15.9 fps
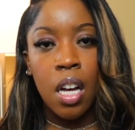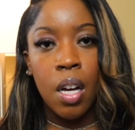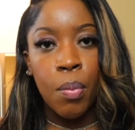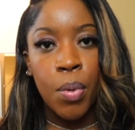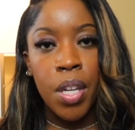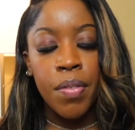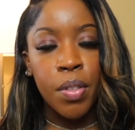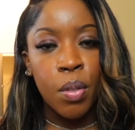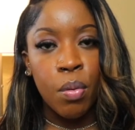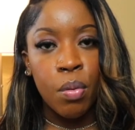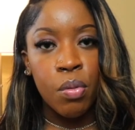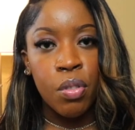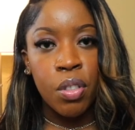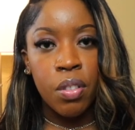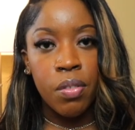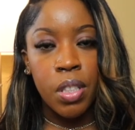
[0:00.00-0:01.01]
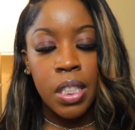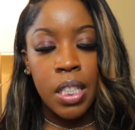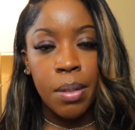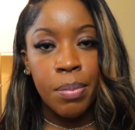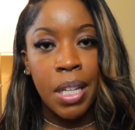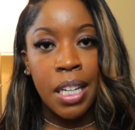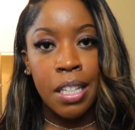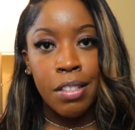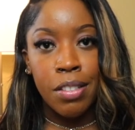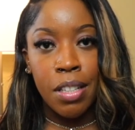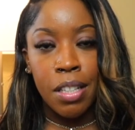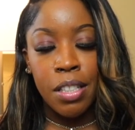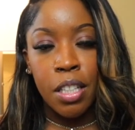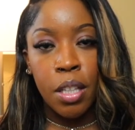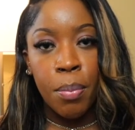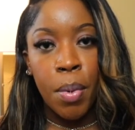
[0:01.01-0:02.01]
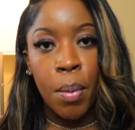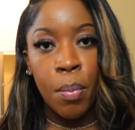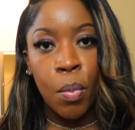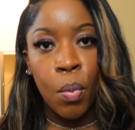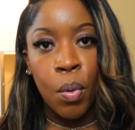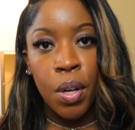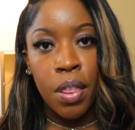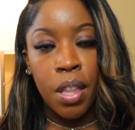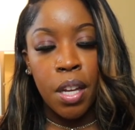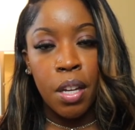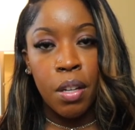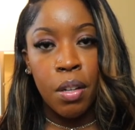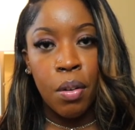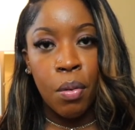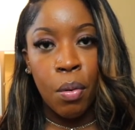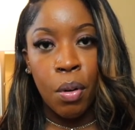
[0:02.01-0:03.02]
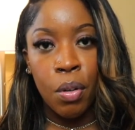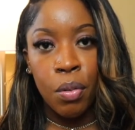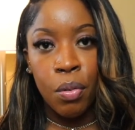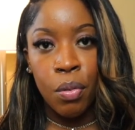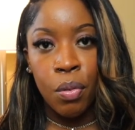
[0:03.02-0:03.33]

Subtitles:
Weave is going to seems like it sheds a little bit more than your